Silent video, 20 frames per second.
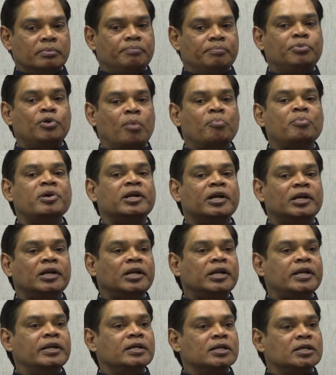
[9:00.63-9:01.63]
prominent
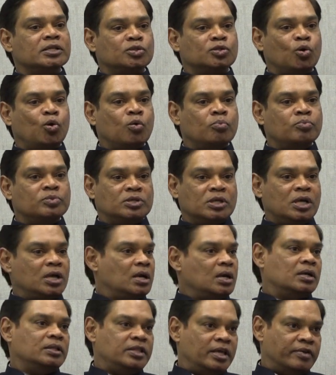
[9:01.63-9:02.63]
leaders' homes.
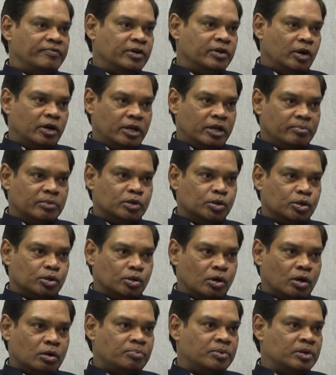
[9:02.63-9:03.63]
They were not able to
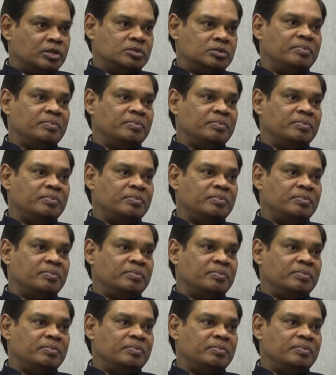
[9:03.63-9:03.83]
talk because